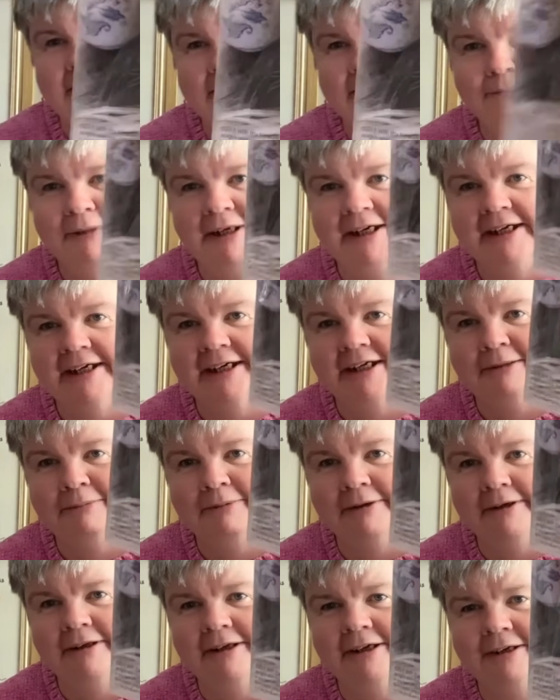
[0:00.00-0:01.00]
pinky
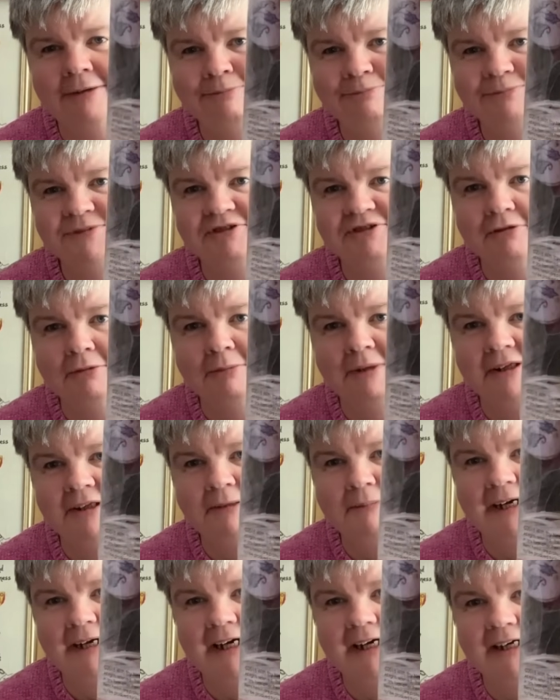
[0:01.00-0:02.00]
pattern, the drum on
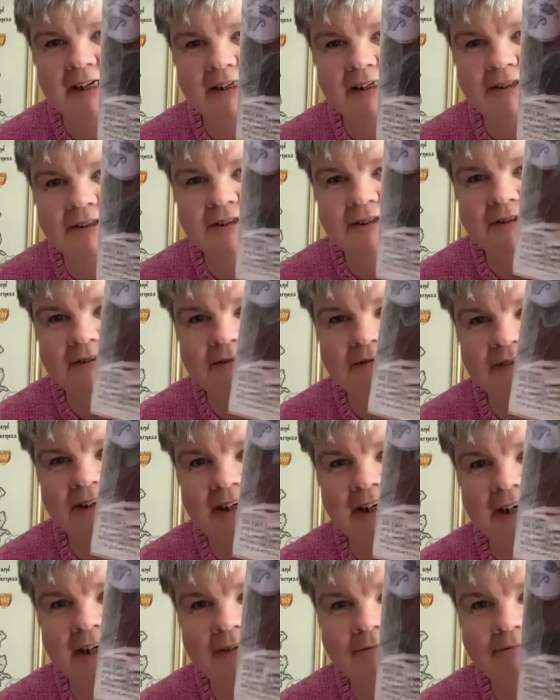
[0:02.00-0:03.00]
the back. I just love
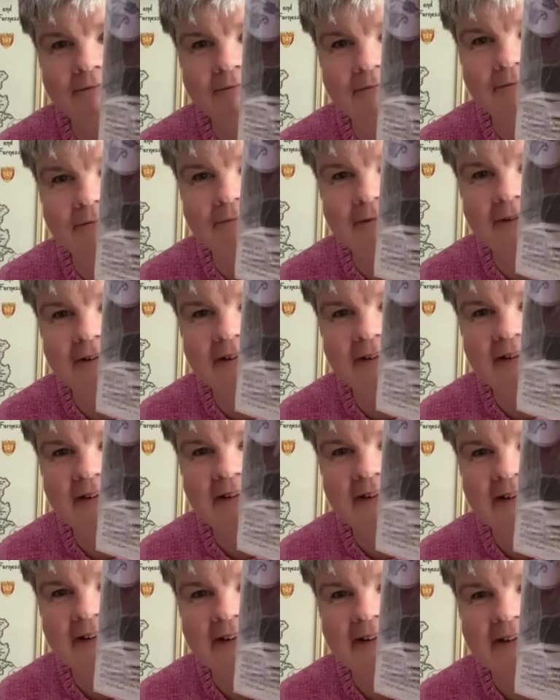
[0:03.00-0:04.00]
that.
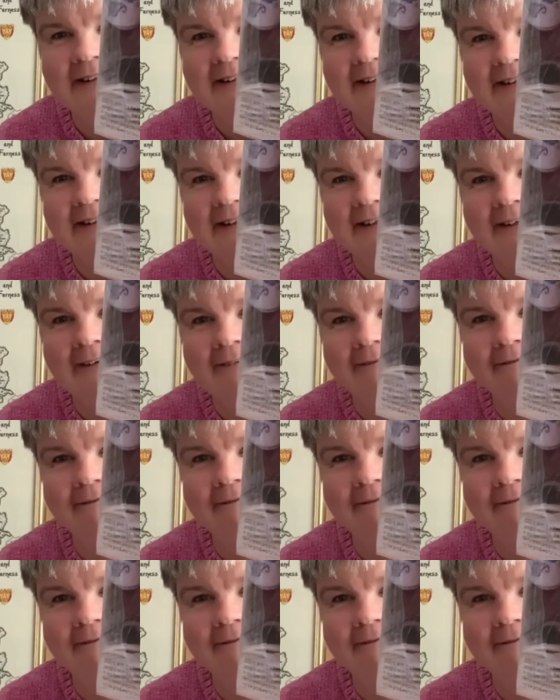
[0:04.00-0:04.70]
Yeah.